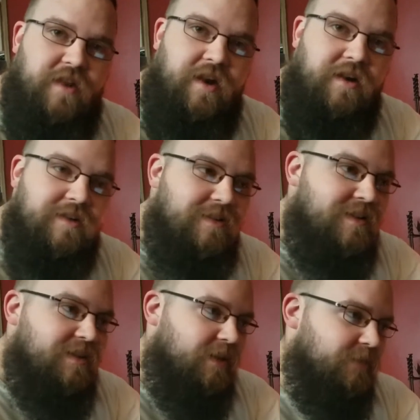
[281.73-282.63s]
there
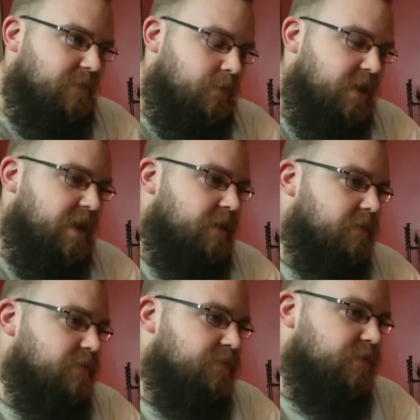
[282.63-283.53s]
of, okay,
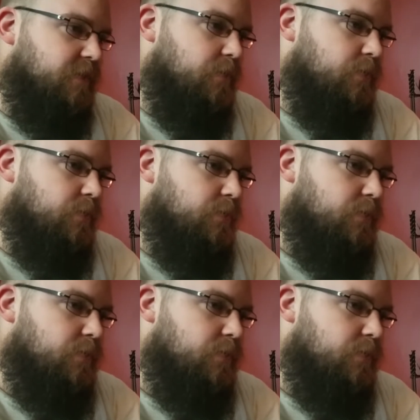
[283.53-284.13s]
so